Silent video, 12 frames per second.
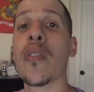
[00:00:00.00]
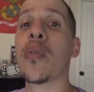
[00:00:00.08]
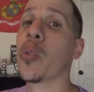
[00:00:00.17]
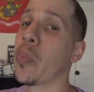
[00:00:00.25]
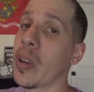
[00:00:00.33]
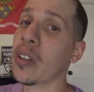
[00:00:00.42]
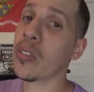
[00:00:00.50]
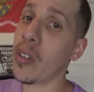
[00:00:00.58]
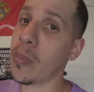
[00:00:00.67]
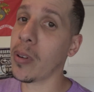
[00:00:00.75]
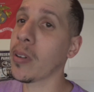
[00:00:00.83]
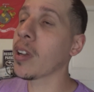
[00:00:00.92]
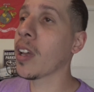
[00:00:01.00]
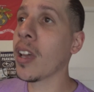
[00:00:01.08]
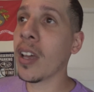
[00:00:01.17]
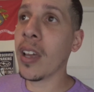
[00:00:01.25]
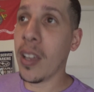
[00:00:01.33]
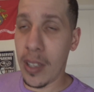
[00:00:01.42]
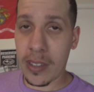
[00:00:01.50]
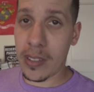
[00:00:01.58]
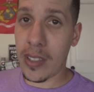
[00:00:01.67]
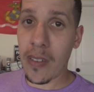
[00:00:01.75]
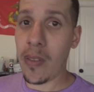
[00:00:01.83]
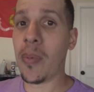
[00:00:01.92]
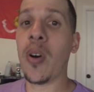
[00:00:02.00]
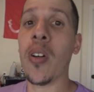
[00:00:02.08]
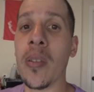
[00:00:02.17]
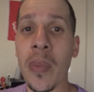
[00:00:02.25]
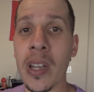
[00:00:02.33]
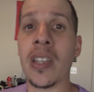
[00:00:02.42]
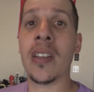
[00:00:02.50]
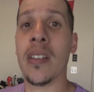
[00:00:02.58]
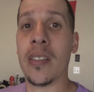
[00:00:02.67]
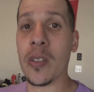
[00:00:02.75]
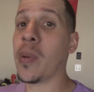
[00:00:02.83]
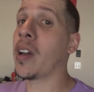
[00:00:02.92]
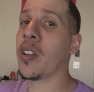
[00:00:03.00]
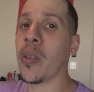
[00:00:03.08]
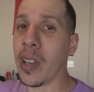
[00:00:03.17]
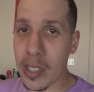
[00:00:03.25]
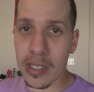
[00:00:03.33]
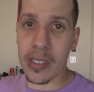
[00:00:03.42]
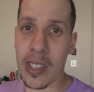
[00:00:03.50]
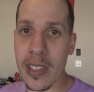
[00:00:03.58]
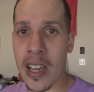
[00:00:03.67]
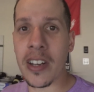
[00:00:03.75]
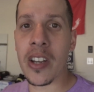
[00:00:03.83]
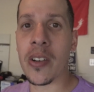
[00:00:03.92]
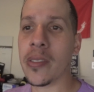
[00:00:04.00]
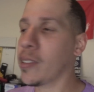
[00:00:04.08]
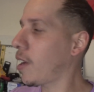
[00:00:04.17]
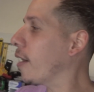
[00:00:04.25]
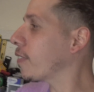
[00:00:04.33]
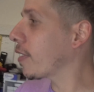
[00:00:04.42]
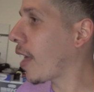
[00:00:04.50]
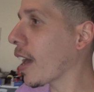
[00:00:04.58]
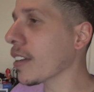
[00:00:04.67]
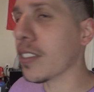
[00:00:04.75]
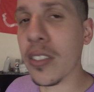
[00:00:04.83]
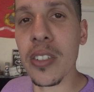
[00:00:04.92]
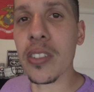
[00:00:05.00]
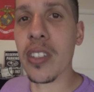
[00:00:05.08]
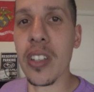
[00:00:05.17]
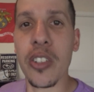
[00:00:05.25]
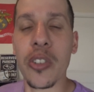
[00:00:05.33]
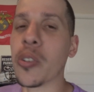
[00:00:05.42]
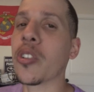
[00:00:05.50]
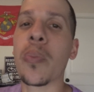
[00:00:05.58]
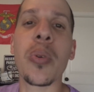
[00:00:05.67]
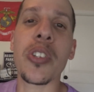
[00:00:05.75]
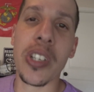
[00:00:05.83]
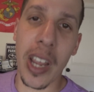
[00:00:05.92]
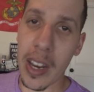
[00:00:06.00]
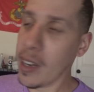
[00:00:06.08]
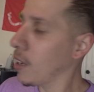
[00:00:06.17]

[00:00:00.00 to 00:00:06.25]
a bigger turbo, save up all the money to buy a new engine, because I know after that it's just gonna you're pushing it.